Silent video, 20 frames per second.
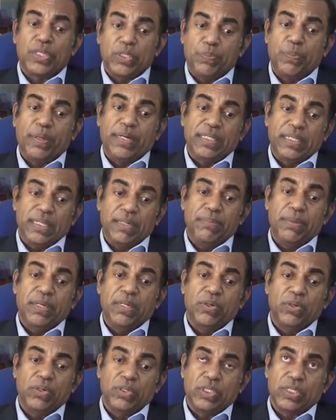respected,
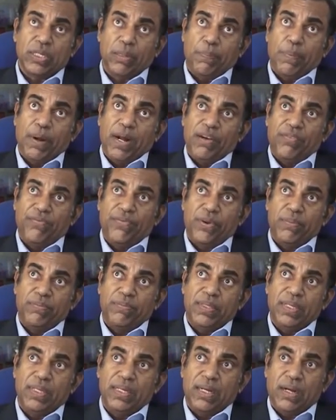because apart
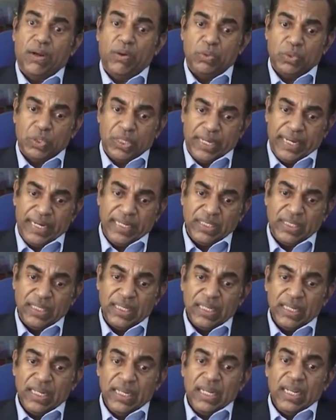from the house arrest,
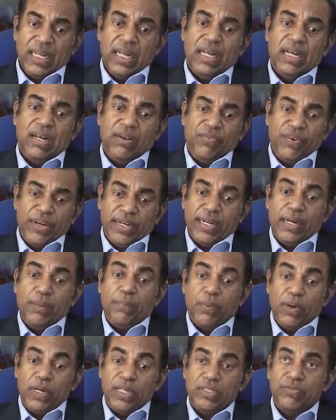federal
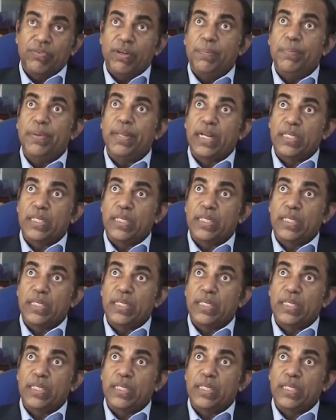police will be